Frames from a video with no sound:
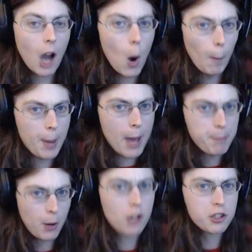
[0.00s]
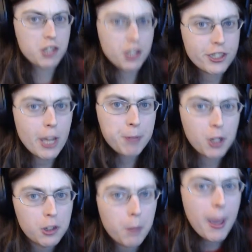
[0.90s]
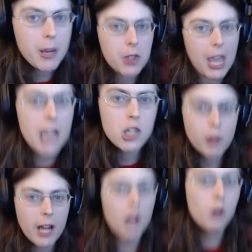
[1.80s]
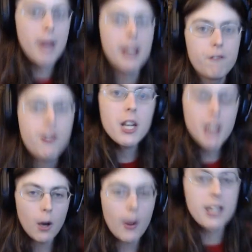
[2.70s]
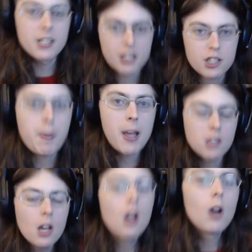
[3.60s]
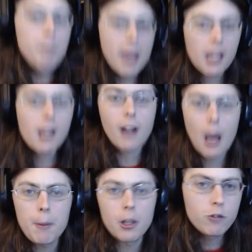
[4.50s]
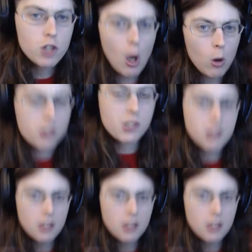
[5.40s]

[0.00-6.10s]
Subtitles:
oh, Ben Burgis accepted a debate with Andrea, who made a video at his expense making a couple of jokes.